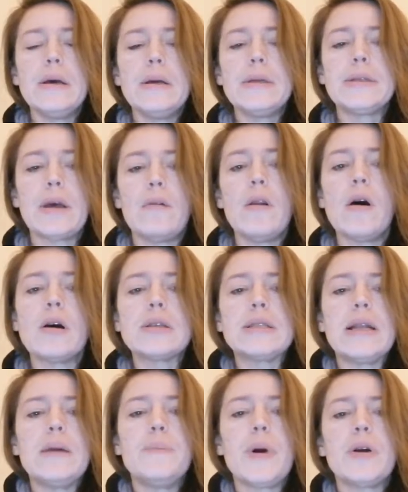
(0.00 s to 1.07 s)
So
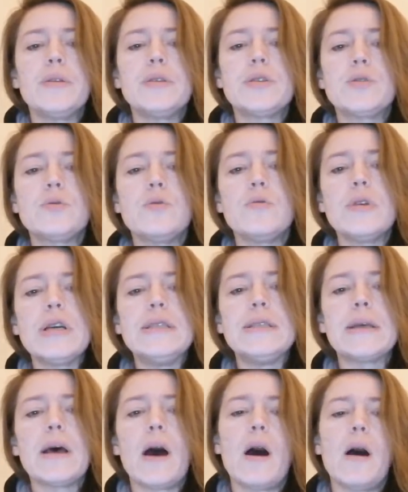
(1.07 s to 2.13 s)
lastly, both stories,
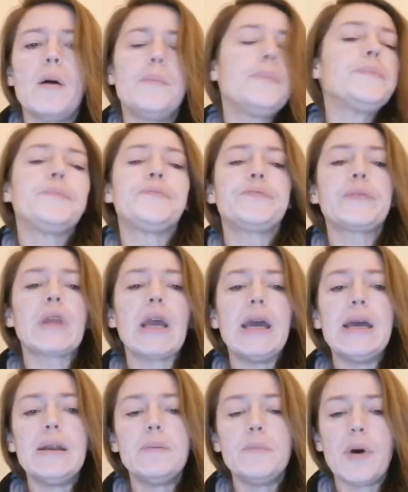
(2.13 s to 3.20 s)
um,
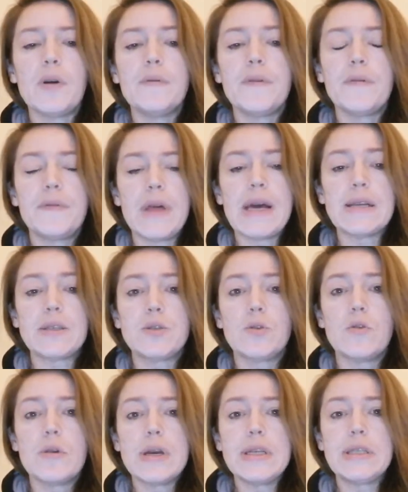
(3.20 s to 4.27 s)
in both of their
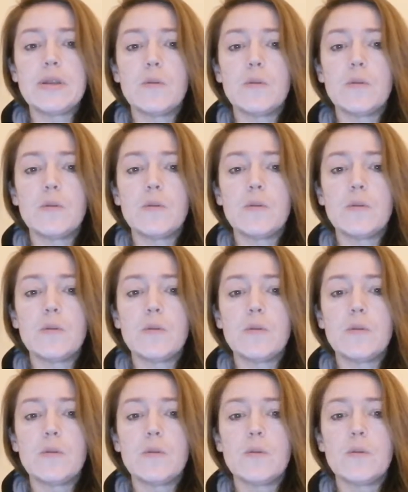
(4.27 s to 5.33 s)
stories, the women
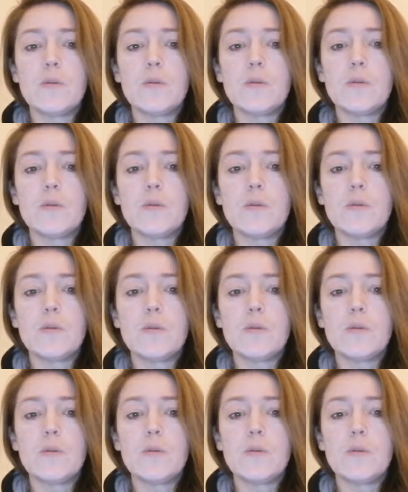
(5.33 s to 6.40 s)
are Uh,
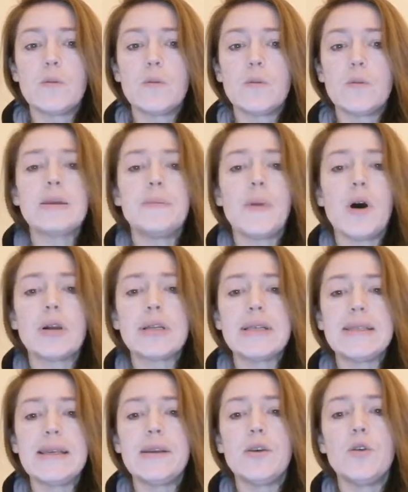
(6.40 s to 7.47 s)
featured as the
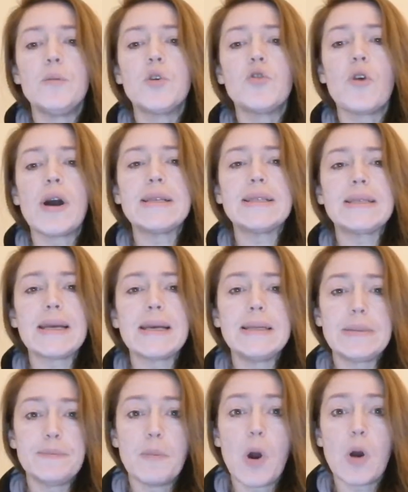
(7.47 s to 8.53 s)
martyrs in whom Christ is
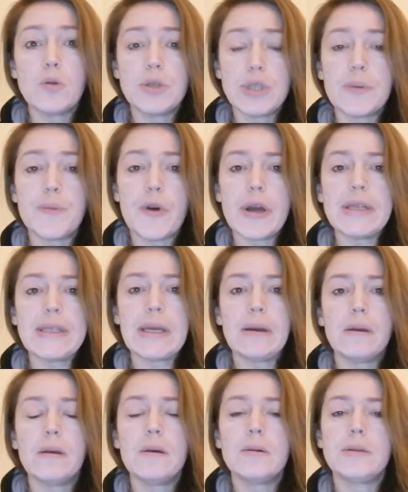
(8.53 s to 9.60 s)
most
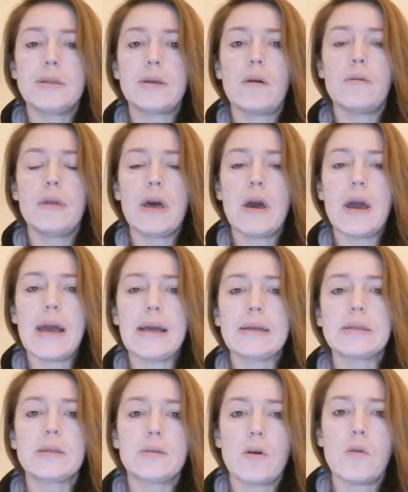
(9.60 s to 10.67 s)
present. So they're
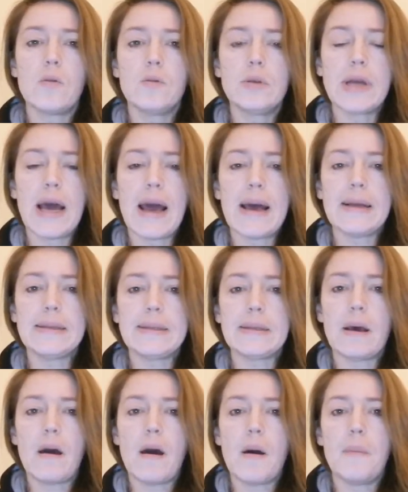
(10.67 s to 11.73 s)
extolled as
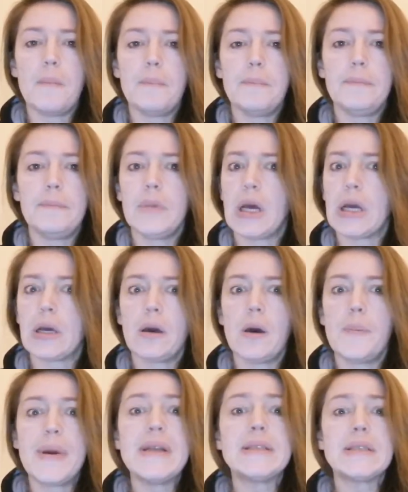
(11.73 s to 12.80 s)
um, like
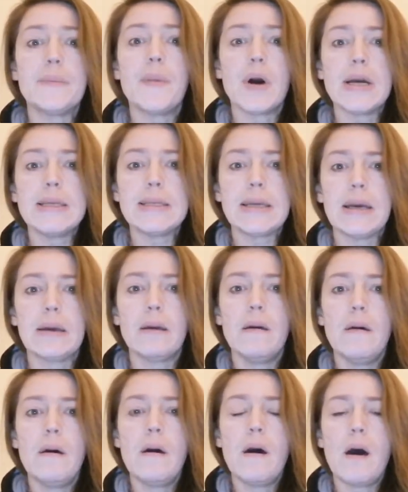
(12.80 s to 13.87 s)
epitomizing
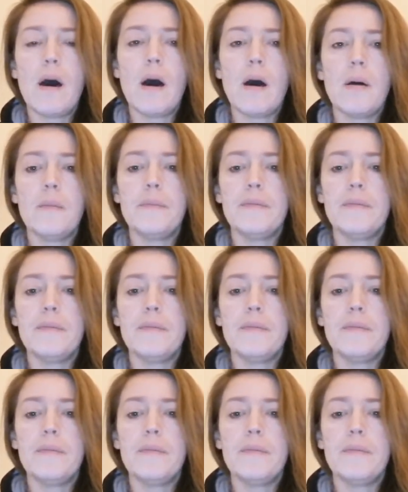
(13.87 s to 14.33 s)
um,